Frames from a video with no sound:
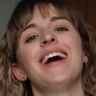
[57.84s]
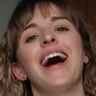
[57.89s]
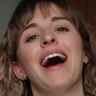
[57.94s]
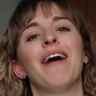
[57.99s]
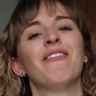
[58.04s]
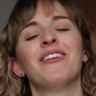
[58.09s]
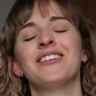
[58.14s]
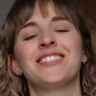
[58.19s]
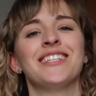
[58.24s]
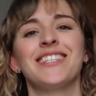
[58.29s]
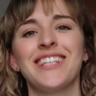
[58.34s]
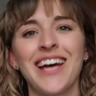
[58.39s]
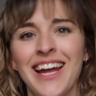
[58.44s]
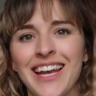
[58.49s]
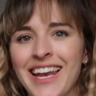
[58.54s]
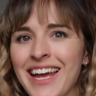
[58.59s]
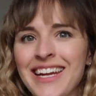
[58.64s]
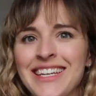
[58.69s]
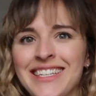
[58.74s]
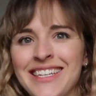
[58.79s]
I wasn't
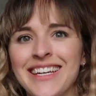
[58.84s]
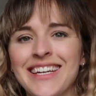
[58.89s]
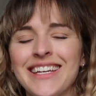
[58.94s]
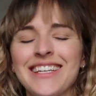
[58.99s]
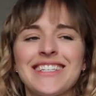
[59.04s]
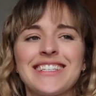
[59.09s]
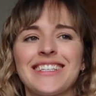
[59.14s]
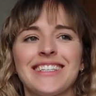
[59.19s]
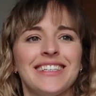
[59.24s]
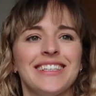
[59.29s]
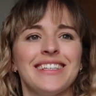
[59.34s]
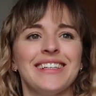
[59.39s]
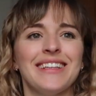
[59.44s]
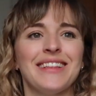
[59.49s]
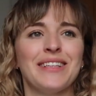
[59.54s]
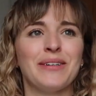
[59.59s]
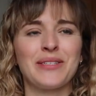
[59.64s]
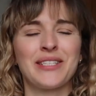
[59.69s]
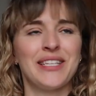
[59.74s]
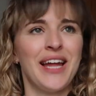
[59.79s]
dilated,
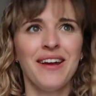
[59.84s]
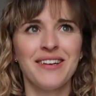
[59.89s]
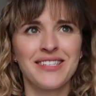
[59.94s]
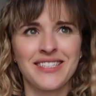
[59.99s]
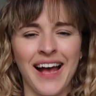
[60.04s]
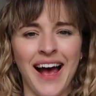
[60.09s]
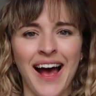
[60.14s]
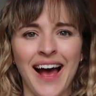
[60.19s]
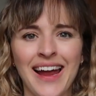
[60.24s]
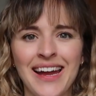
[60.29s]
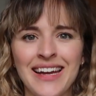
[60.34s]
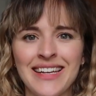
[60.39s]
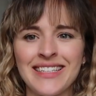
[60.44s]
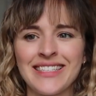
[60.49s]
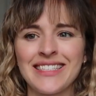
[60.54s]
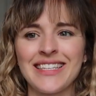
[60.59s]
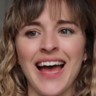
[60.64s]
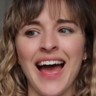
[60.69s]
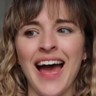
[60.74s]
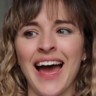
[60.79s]
there was no
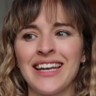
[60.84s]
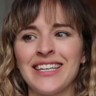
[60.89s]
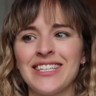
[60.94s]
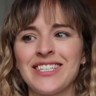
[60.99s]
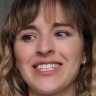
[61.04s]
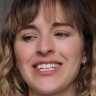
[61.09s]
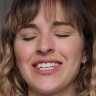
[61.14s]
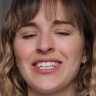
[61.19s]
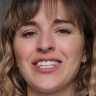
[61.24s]
signs, and